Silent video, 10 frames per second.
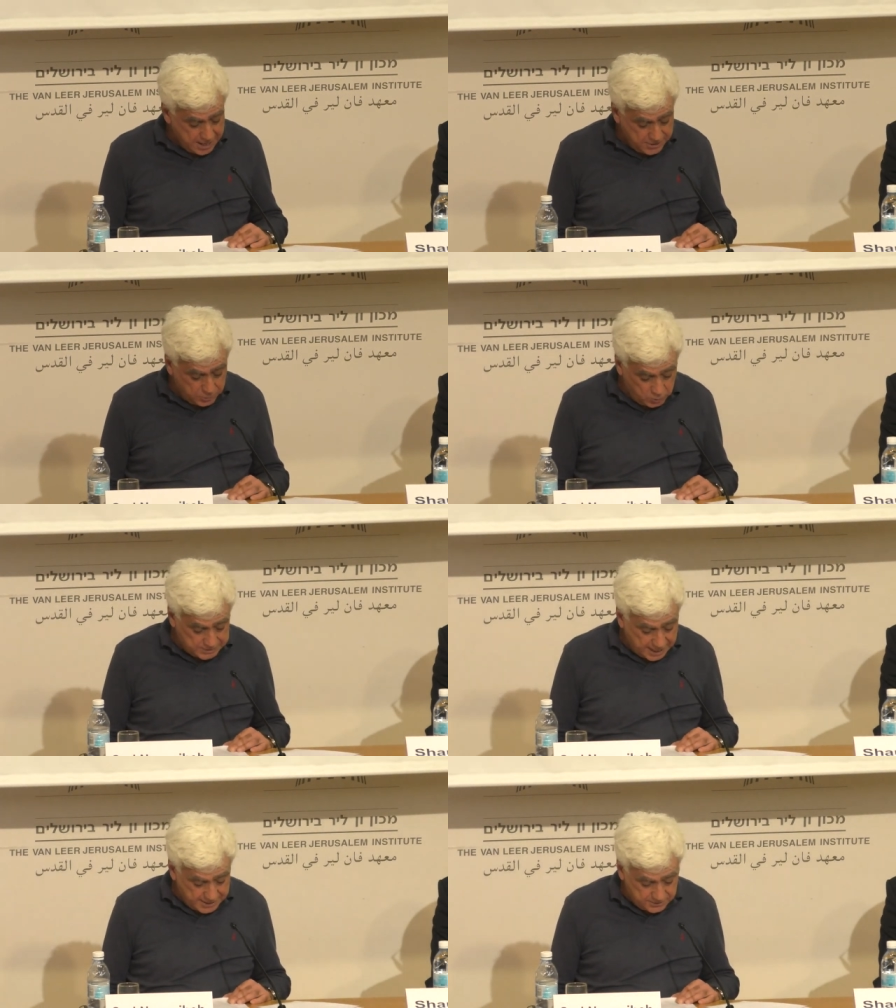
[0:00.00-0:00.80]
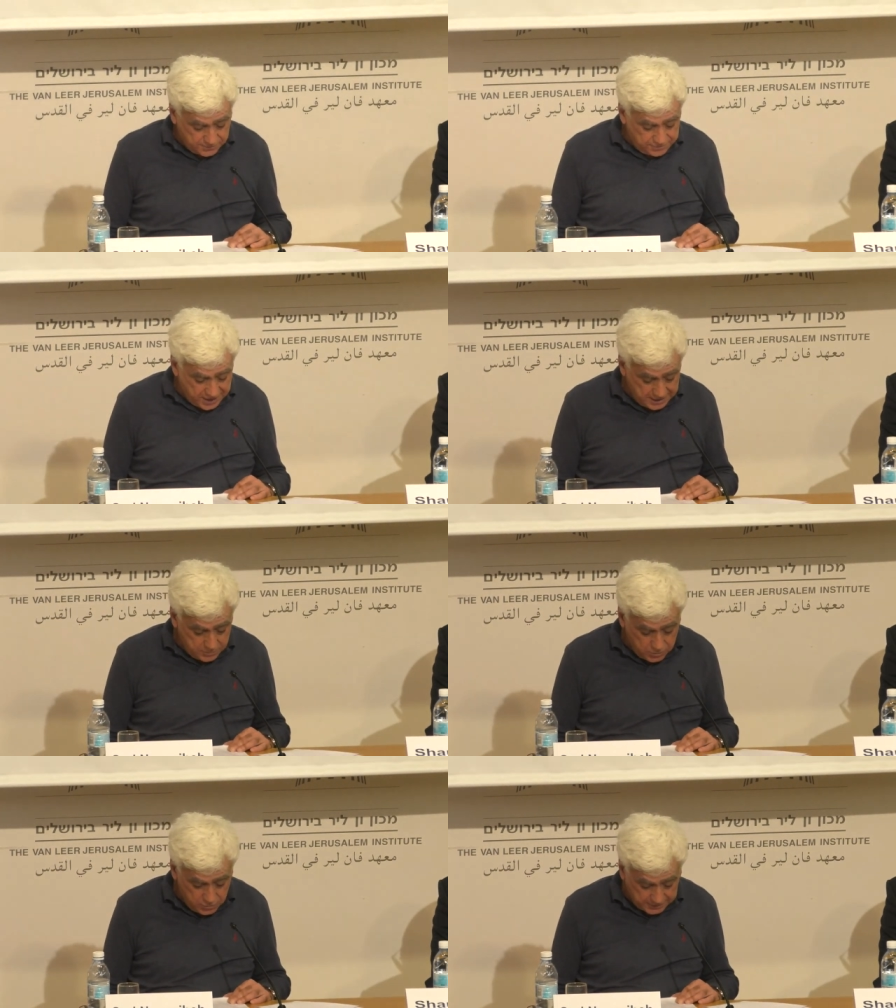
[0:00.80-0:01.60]
the two sides of the valley
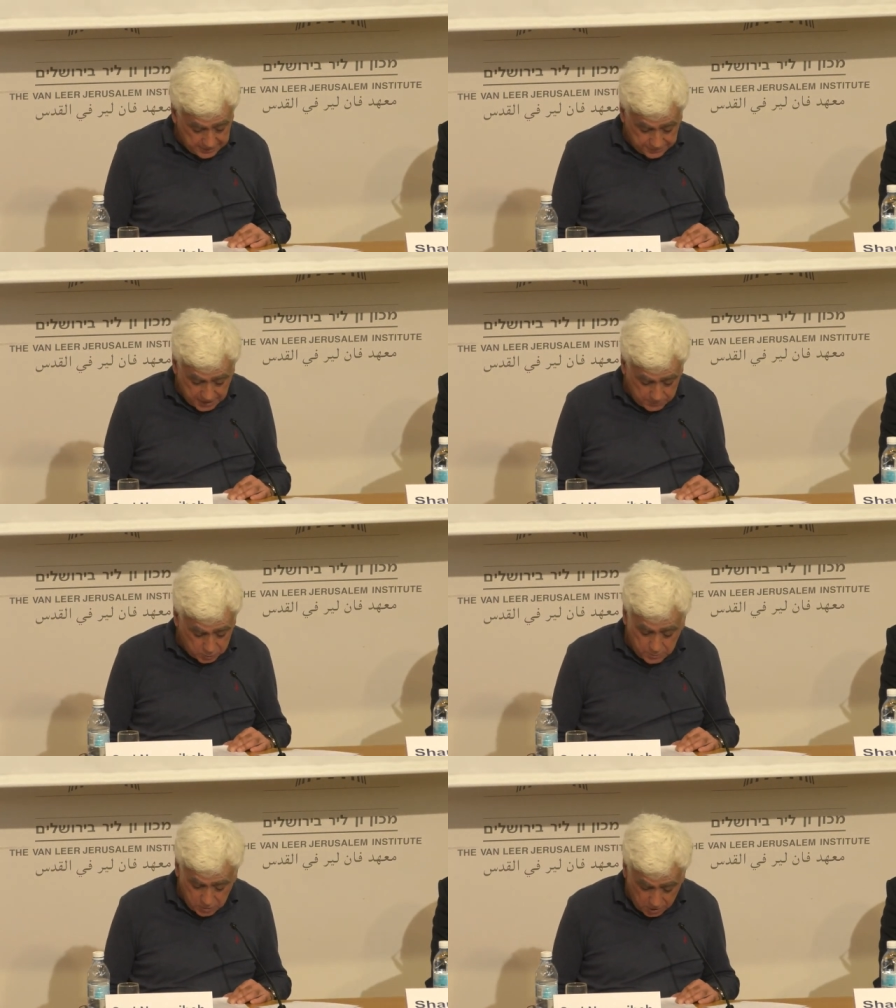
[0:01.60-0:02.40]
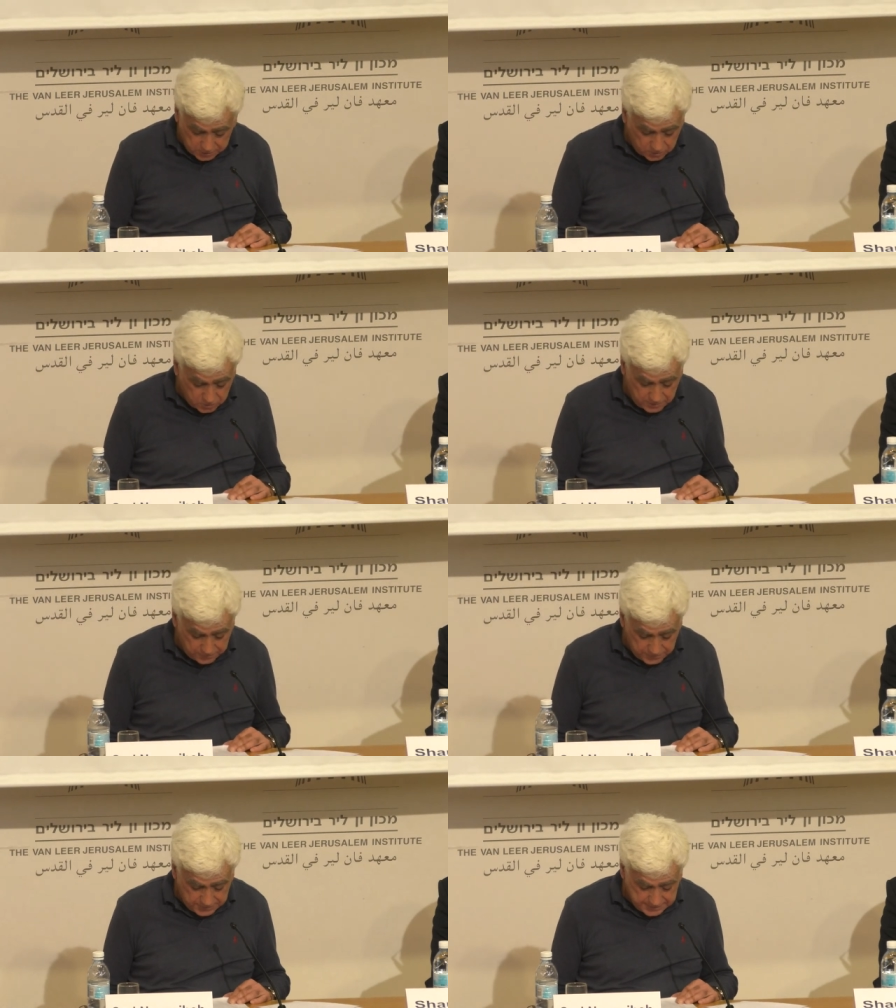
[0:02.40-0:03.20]
would not have come to belong to two
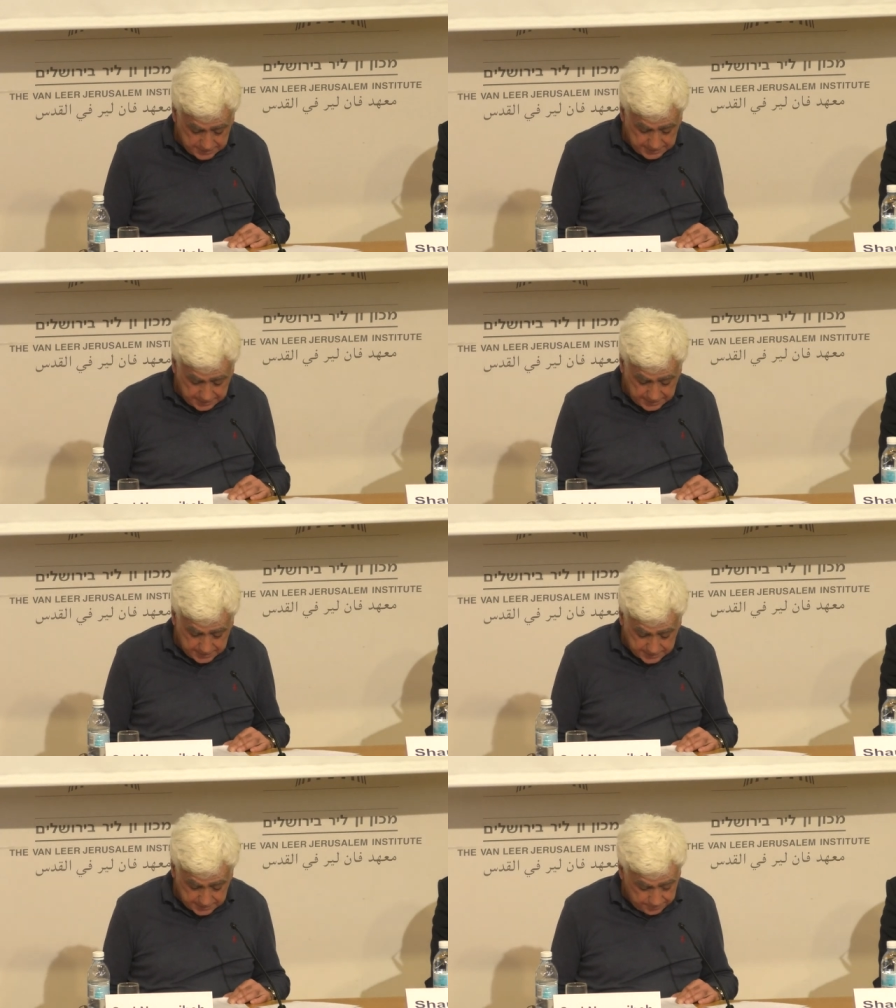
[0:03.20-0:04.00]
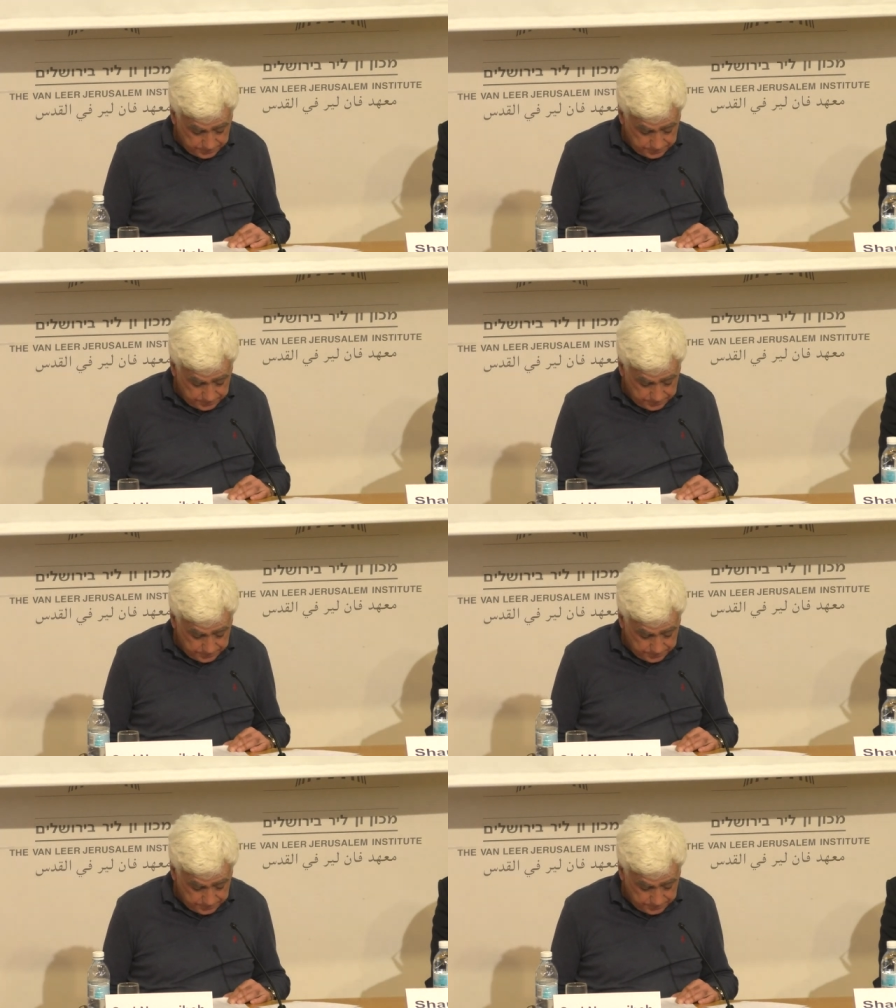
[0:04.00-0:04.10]
different cities.